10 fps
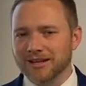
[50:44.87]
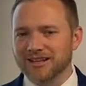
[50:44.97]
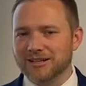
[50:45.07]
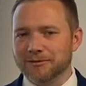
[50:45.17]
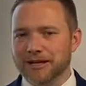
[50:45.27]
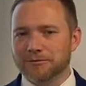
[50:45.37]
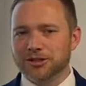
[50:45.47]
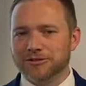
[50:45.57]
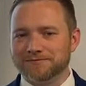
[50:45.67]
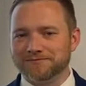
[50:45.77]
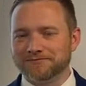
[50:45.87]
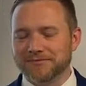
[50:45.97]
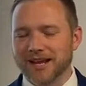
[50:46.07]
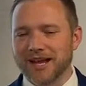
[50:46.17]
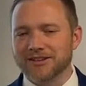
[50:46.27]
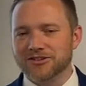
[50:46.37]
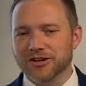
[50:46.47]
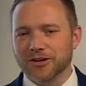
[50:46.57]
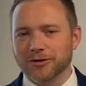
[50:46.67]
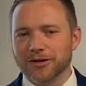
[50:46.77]
Debatable. And
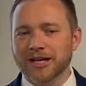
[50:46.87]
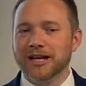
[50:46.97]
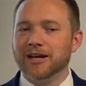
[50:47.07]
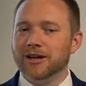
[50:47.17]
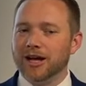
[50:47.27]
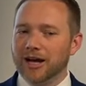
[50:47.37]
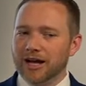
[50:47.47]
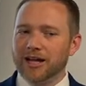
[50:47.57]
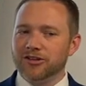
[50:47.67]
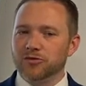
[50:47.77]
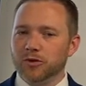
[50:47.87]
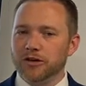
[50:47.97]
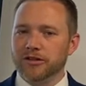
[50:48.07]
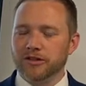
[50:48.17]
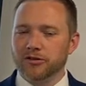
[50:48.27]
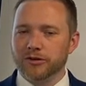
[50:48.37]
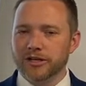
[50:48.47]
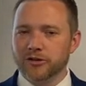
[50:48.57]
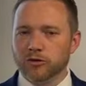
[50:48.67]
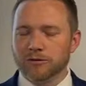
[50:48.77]
so it's worth
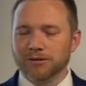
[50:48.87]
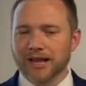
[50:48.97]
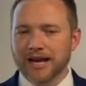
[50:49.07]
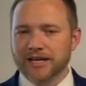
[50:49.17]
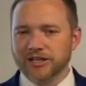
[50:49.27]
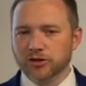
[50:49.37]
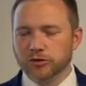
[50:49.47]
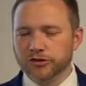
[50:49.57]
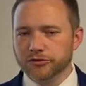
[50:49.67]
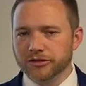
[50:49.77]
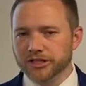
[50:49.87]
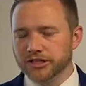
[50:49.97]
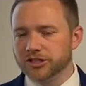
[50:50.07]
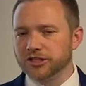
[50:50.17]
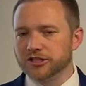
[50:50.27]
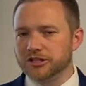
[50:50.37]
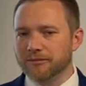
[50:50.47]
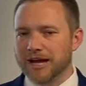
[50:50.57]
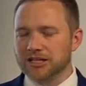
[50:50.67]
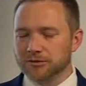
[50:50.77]
doing your planning, your due diligence to
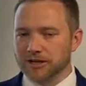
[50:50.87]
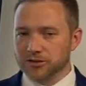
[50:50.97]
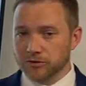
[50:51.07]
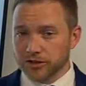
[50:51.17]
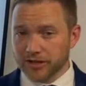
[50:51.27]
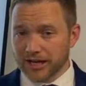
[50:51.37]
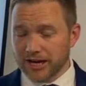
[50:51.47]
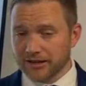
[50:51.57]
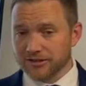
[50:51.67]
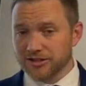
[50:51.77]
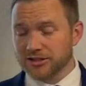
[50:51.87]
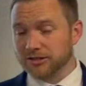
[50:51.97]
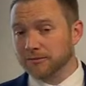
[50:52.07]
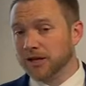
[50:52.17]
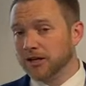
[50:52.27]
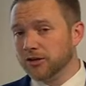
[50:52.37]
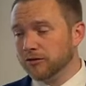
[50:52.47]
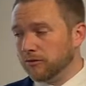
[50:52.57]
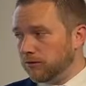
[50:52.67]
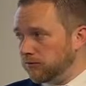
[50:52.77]
maximize what you get out of this system.
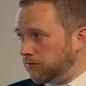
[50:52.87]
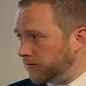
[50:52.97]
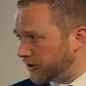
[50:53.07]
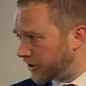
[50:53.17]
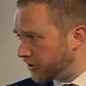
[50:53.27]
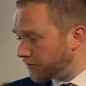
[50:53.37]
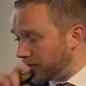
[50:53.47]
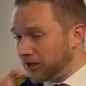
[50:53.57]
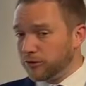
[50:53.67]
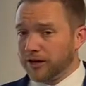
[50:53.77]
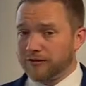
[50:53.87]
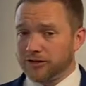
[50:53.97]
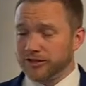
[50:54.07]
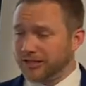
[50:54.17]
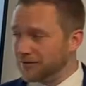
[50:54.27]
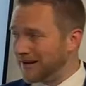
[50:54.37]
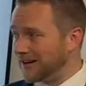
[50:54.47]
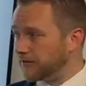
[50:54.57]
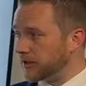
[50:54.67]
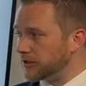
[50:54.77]
Excuse me, you have earned these
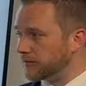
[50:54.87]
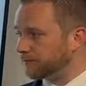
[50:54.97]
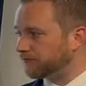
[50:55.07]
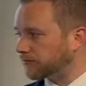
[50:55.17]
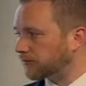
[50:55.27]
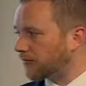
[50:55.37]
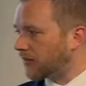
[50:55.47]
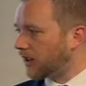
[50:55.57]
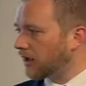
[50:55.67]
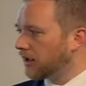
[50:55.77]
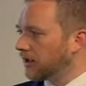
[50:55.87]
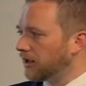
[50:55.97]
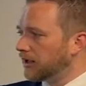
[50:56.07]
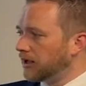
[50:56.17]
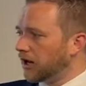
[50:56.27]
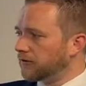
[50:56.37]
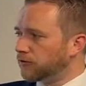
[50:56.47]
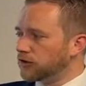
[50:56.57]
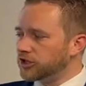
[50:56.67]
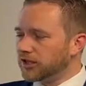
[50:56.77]
benefits.
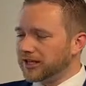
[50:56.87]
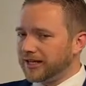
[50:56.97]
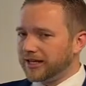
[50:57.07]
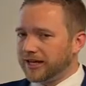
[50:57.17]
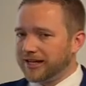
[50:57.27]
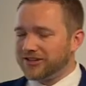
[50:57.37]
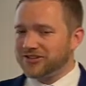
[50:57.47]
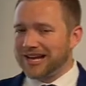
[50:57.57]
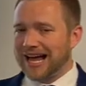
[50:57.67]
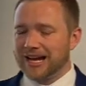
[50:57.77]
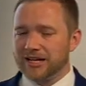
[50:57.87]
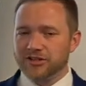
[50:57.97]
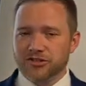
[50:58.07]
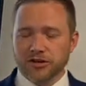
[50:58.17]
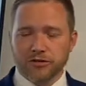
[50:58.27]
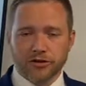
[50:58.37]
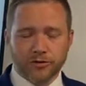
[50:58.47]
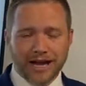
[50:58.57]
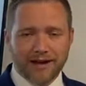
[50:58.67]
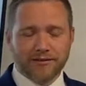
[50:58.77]
Unfortunately, it is not as though you
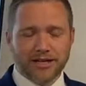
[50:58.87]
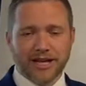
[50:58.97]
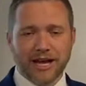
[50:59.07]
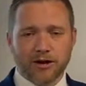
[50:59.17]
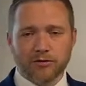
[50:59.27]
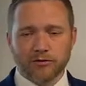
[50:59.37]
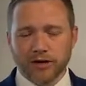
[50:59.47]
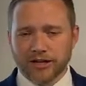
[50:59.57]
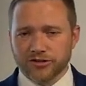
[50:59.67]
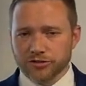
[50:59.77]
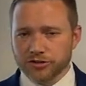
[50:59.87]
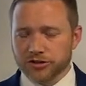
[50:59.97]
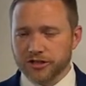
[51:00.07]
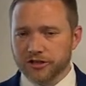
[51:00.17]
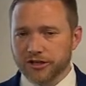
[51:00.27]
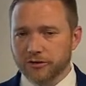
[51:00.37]
have an account at Social Security